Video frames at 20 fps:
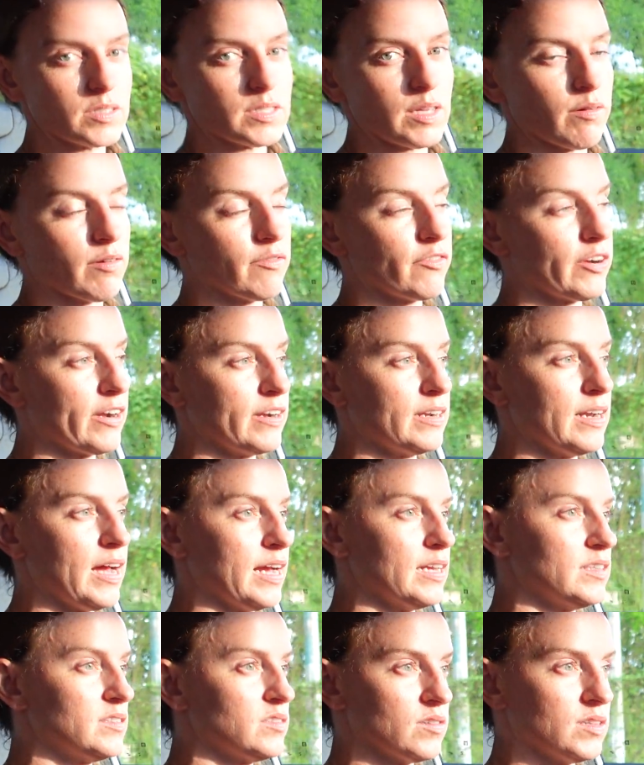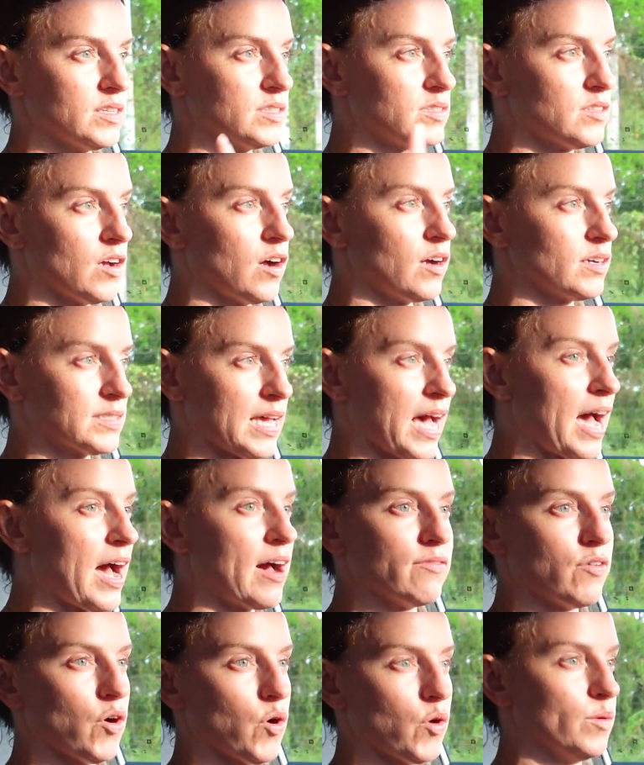They were very nice. So these dogs
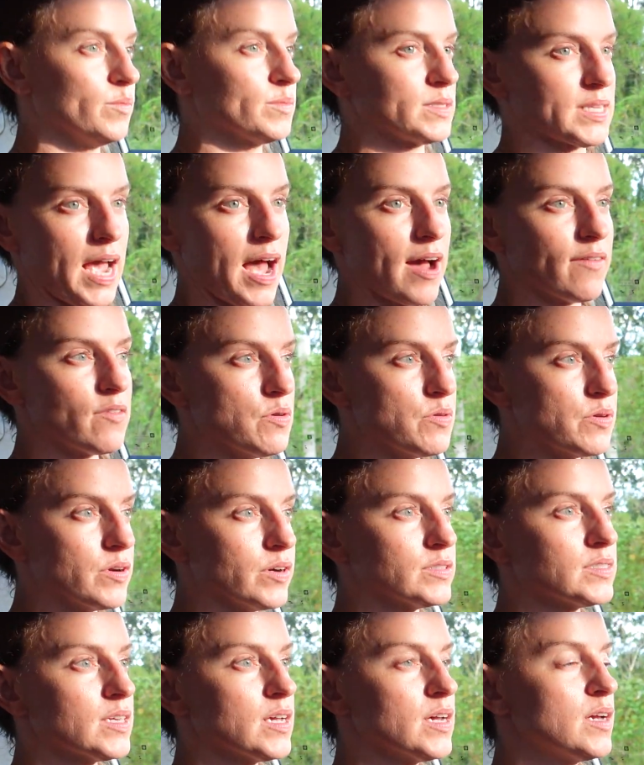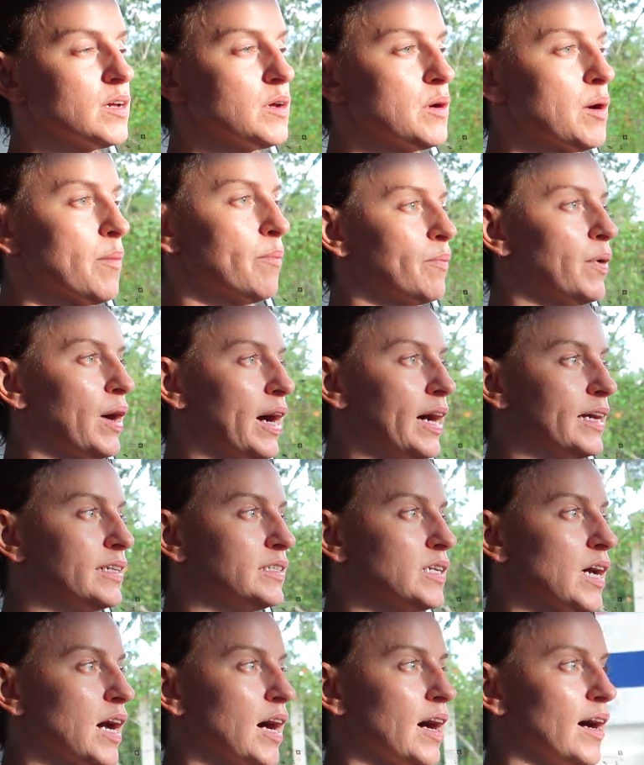have homes, they have owners,
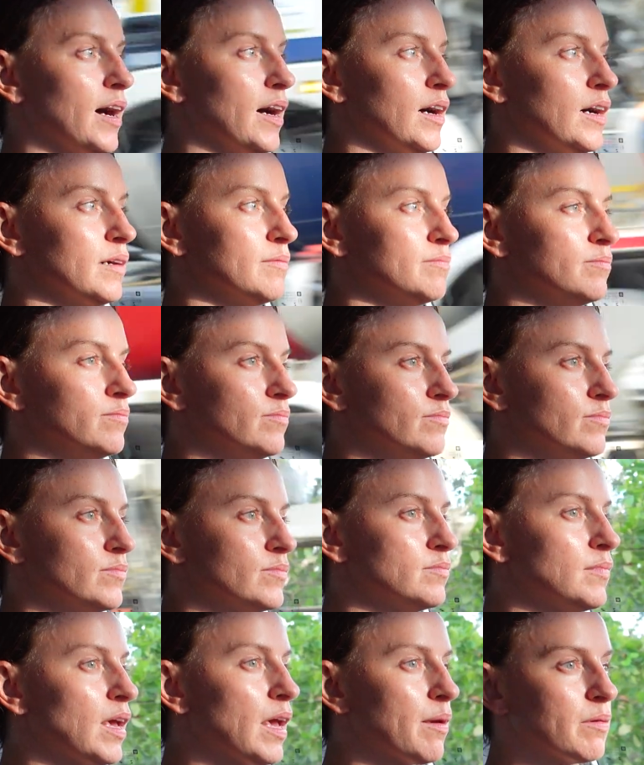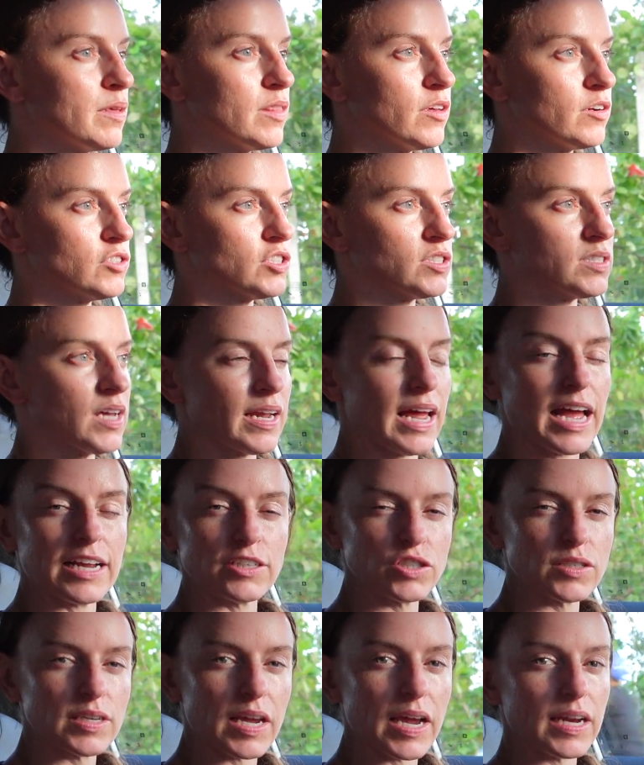but maybe they're just not
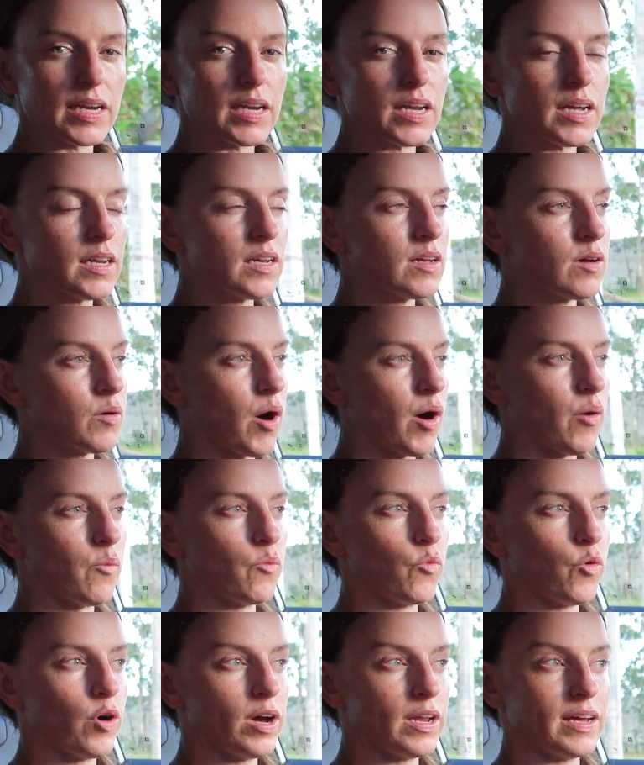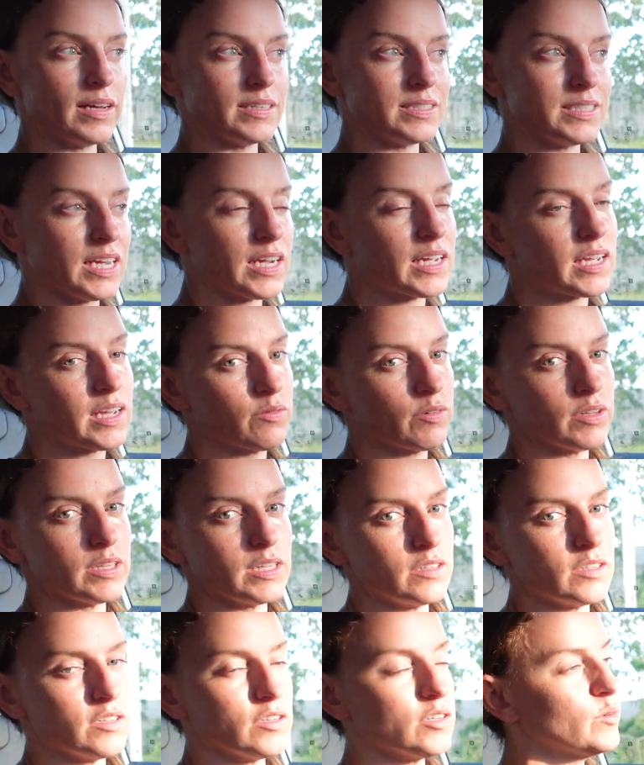educated on what a tick can
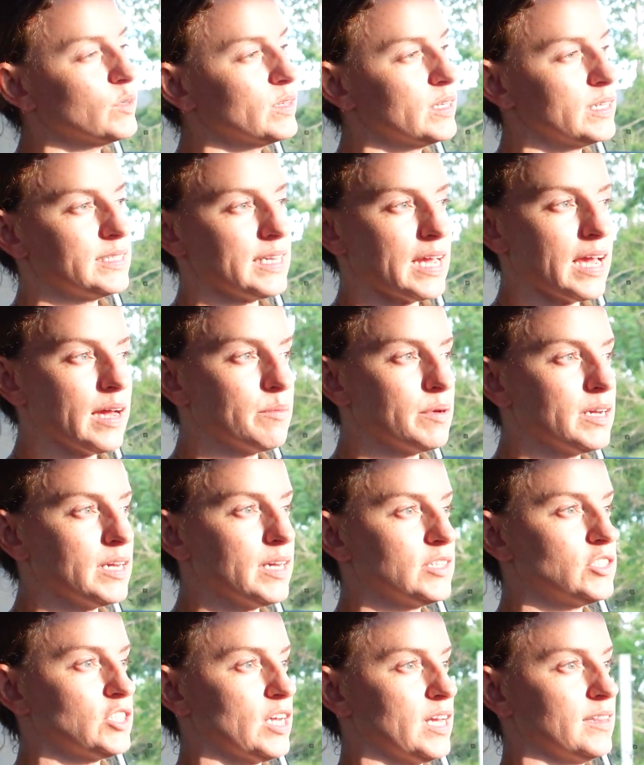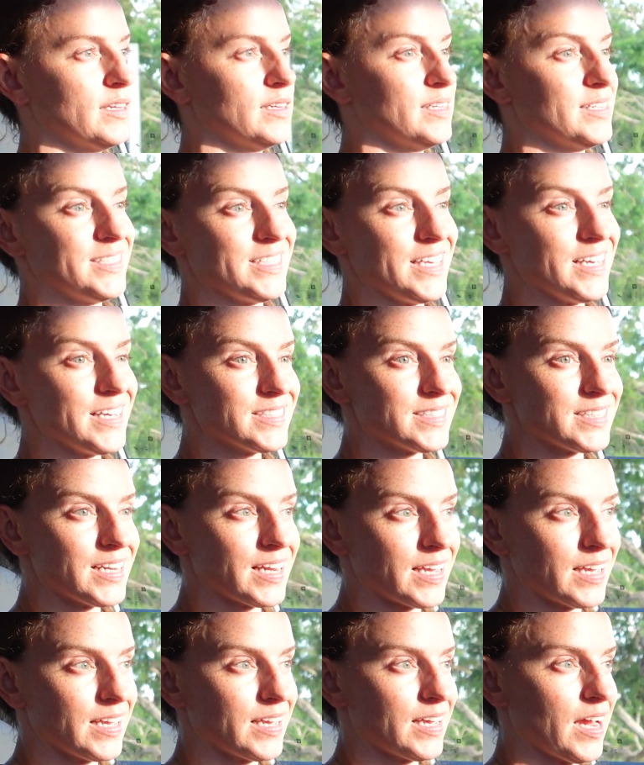really do and the damage and the disease that
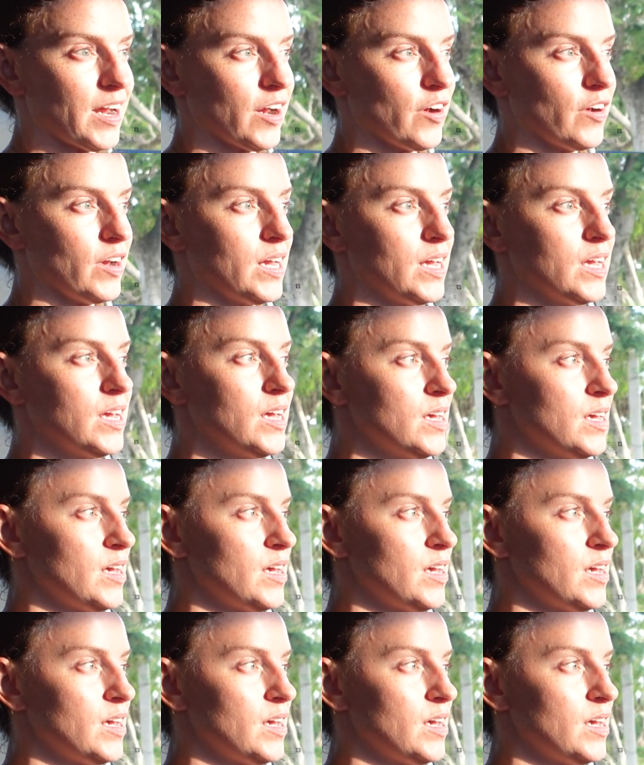it can carry.